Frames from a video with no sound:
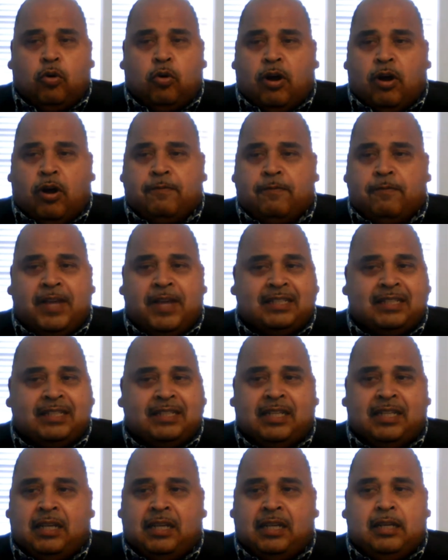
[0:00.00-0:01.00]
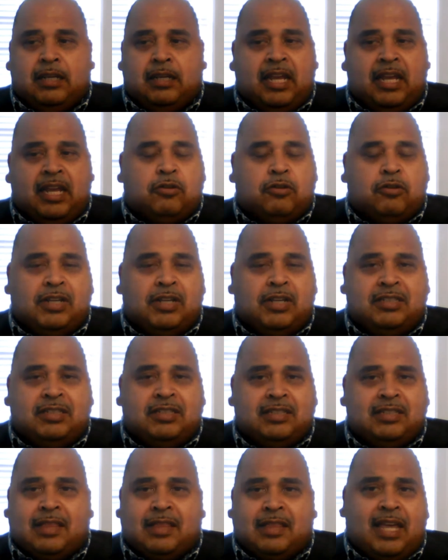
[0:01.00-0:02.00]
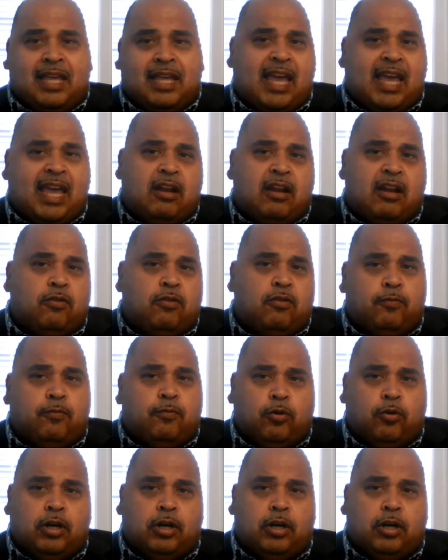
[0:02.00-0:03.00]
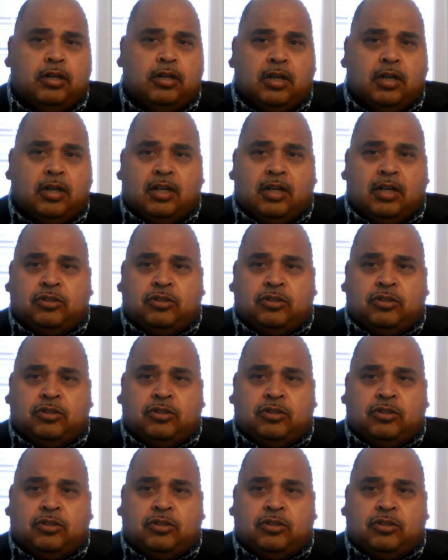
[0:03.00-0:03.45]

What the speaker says: who are facing increases that they cannot afford.